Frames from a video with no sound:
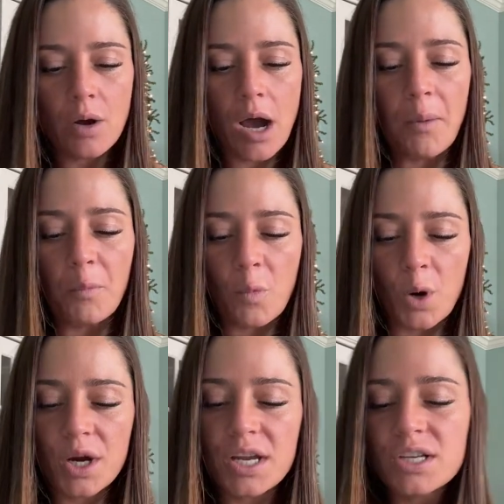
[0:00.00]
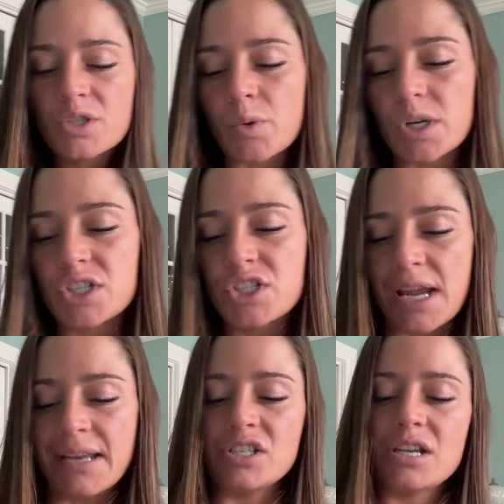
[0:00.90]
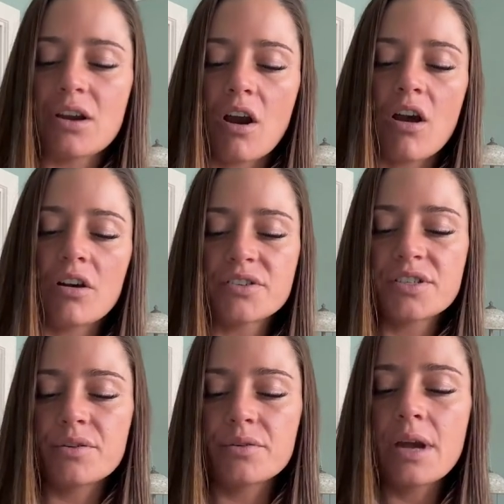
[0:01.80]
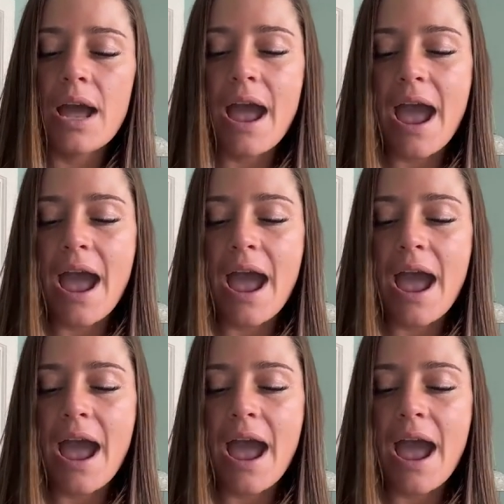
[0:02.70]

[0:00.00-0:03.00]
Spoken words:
working towards changing are also